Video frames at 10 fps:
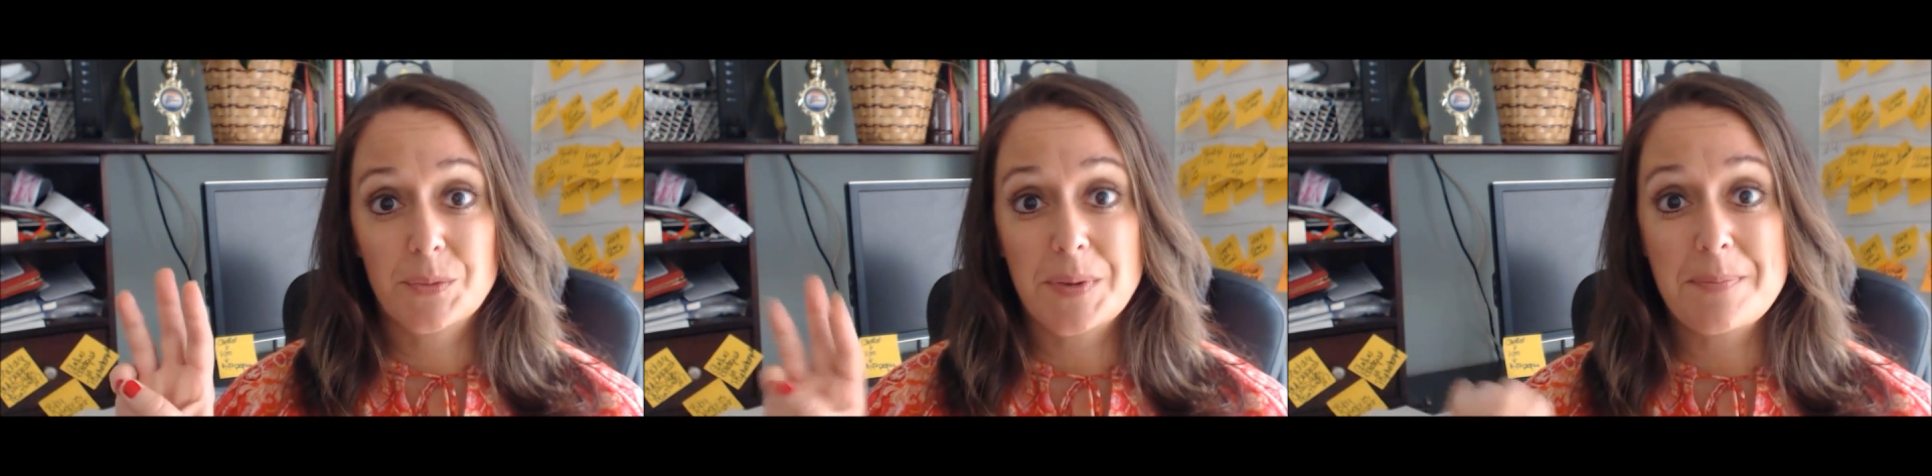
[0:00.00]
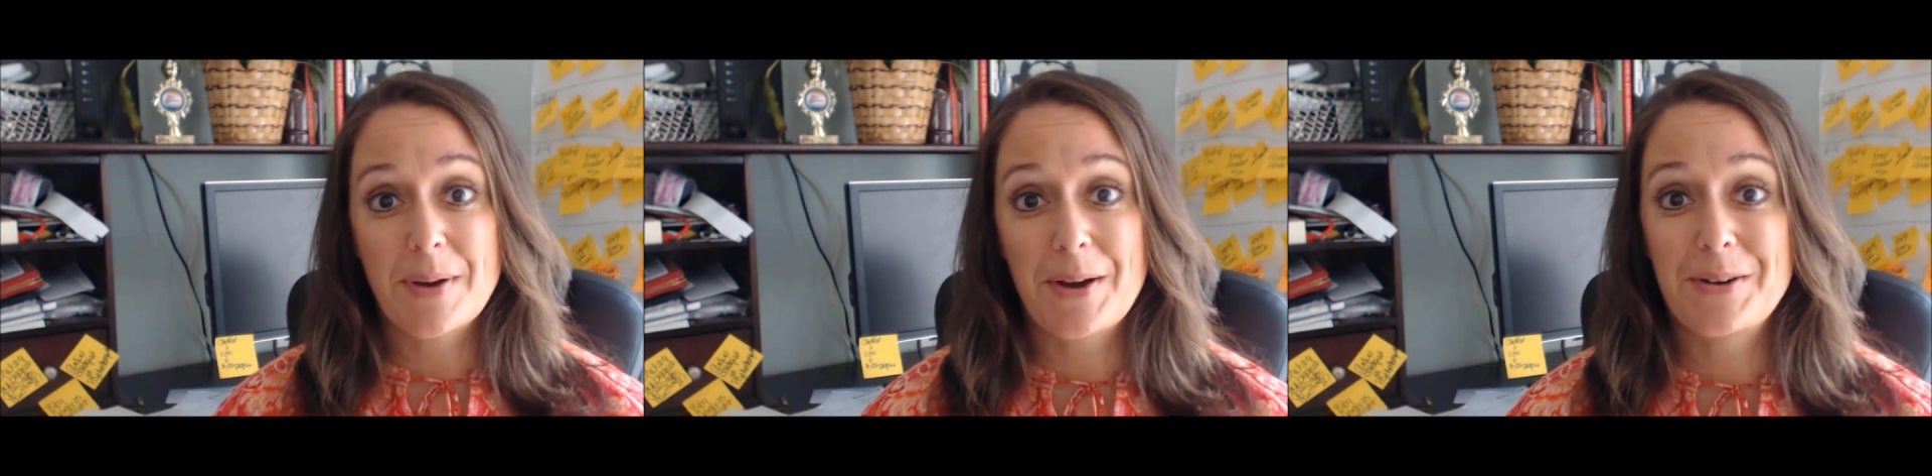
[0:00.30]

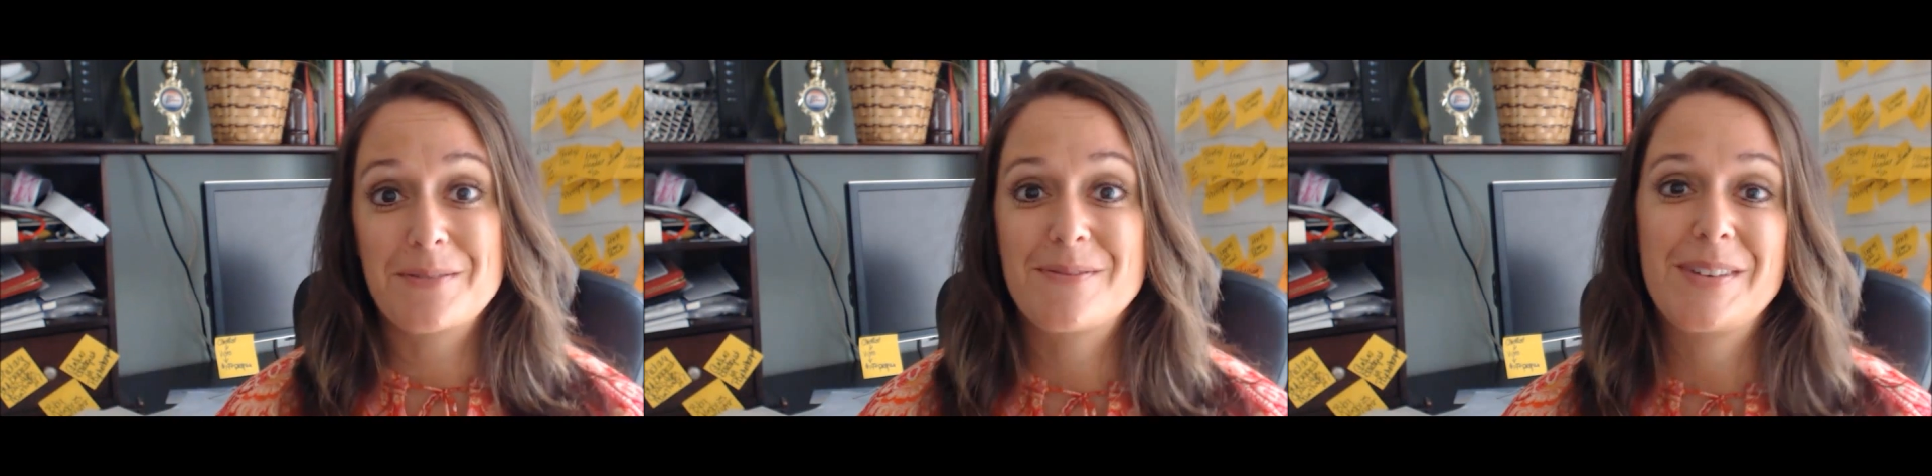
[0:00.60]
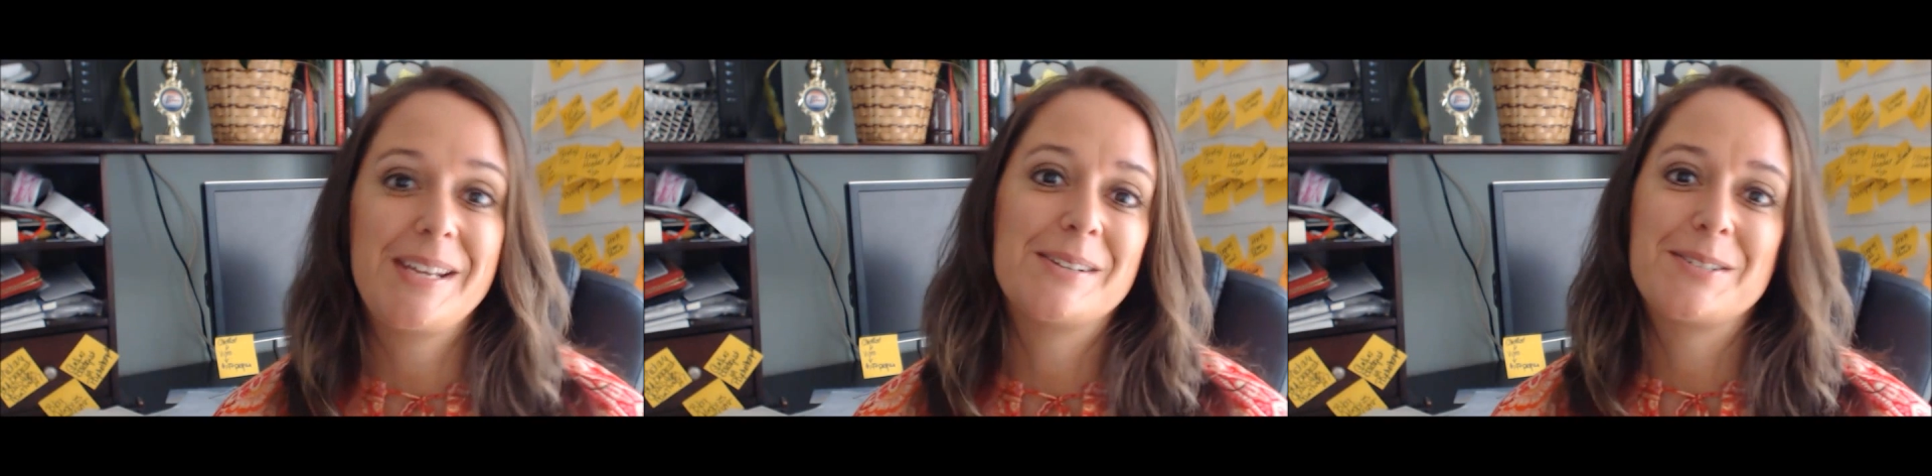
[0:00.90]
3-part
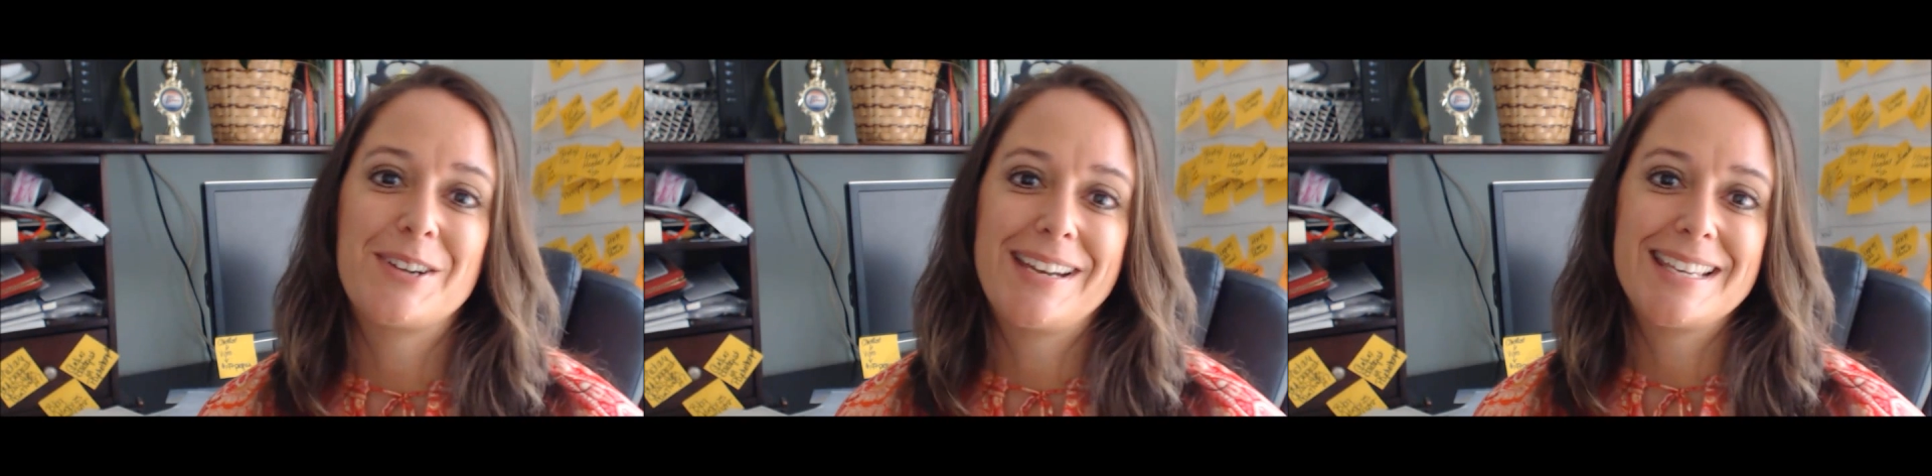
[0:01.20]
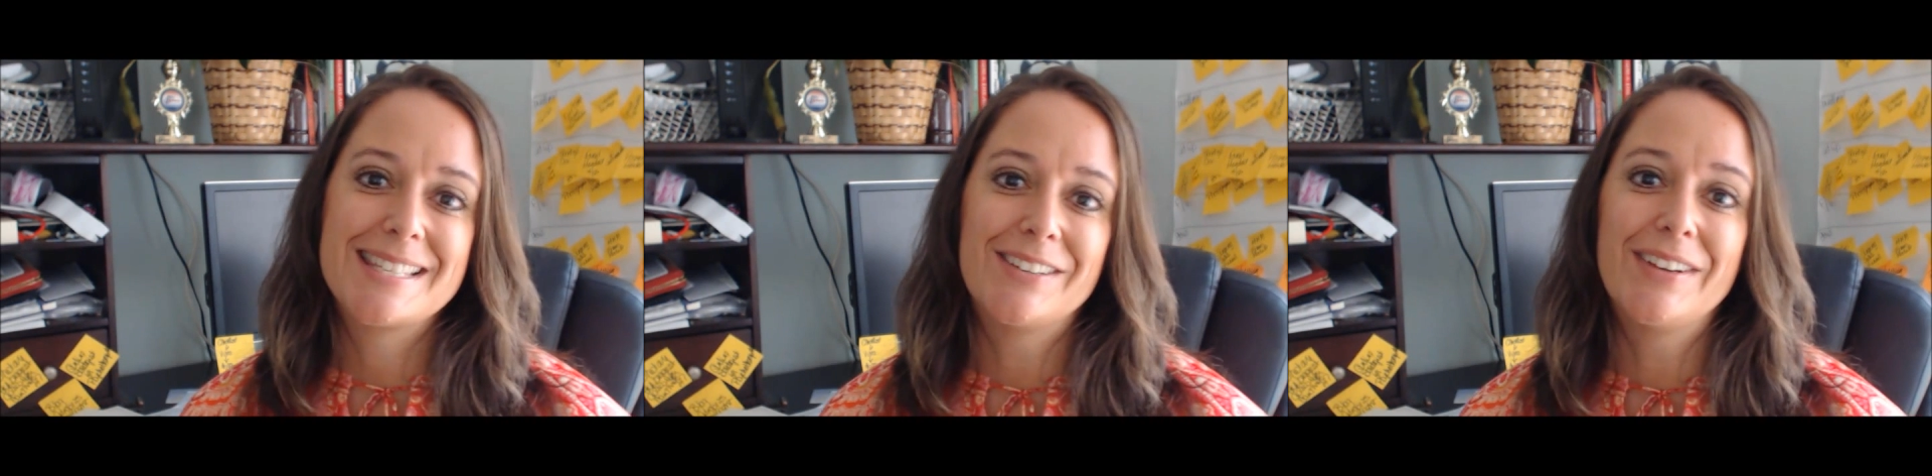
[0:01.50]
video
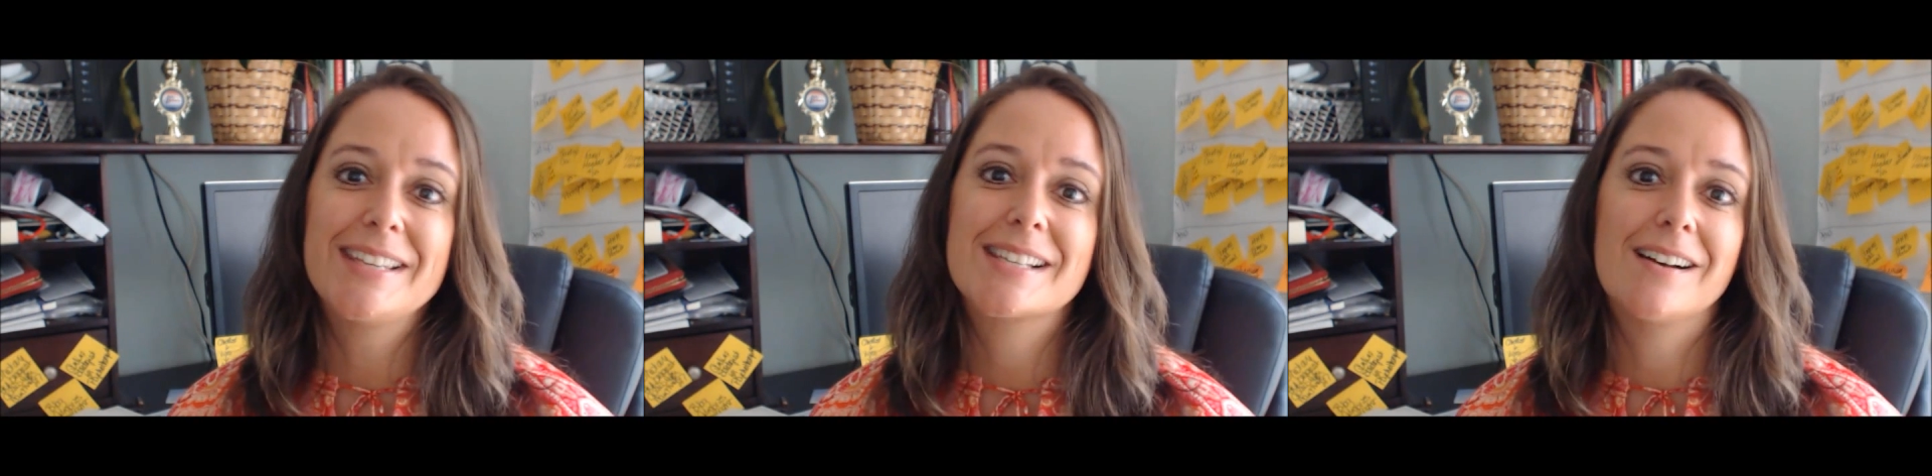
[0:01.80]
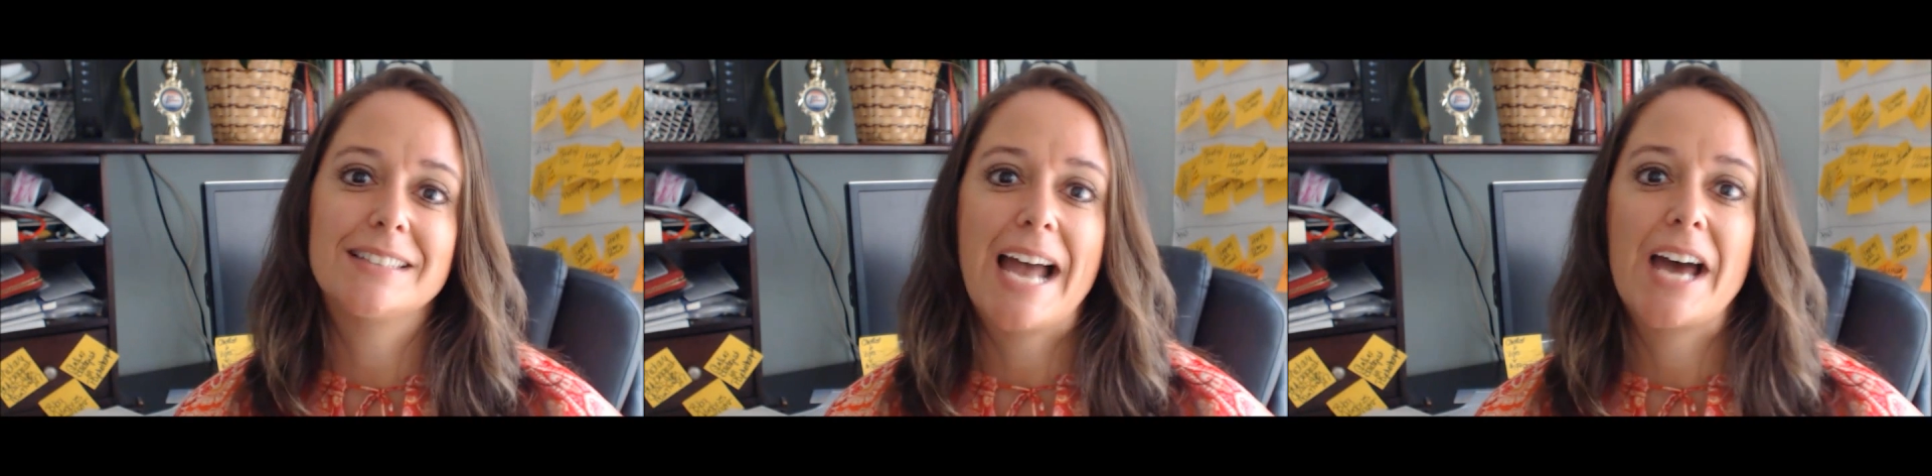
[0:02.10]
training series
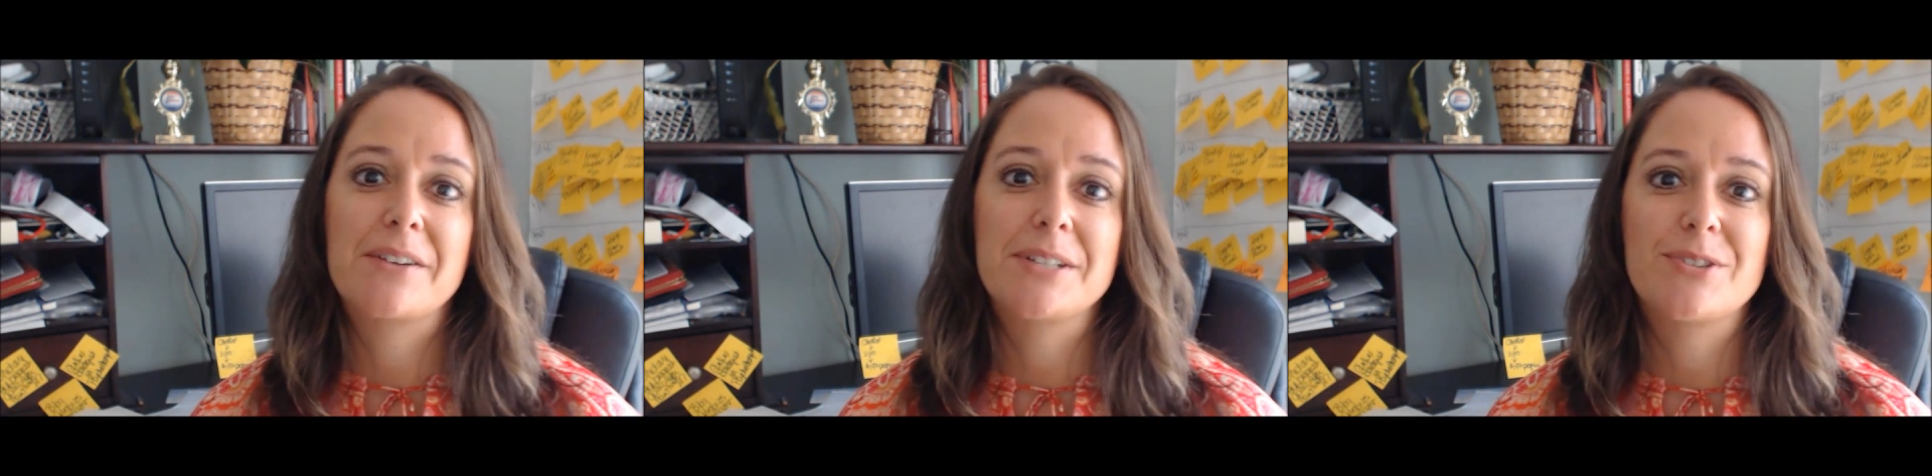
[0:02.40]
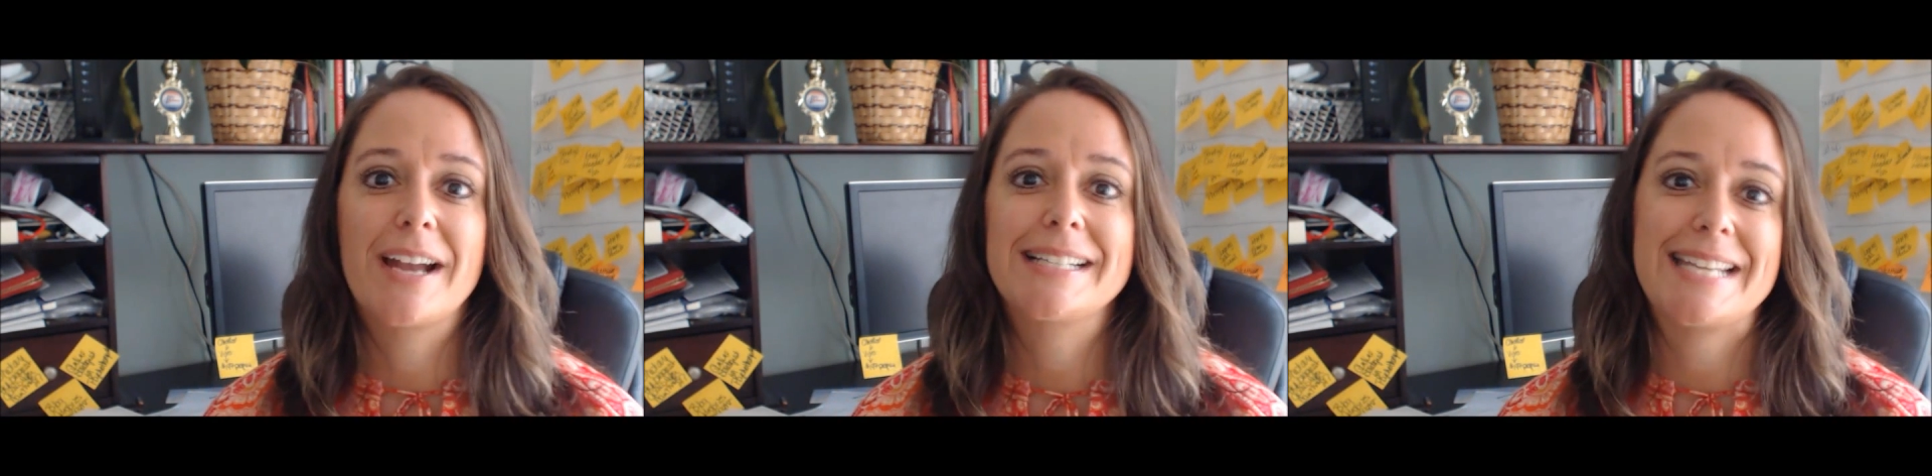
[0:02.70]
called How to
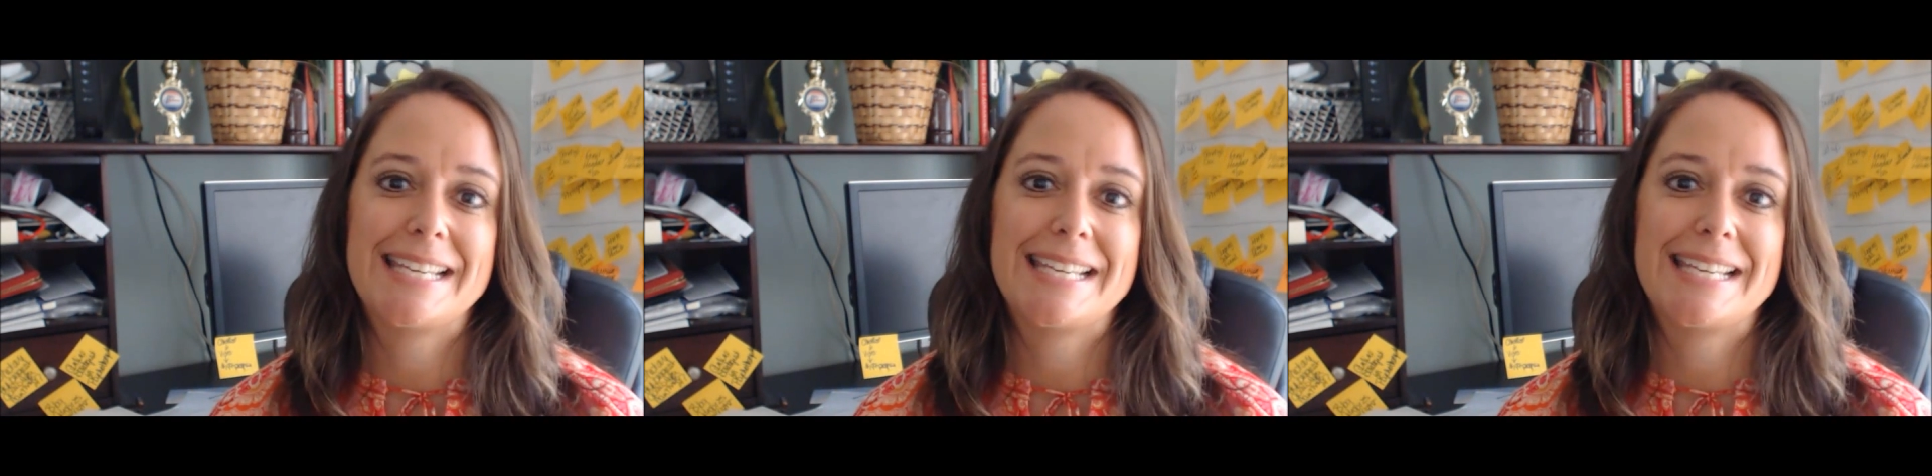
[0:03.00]
Attract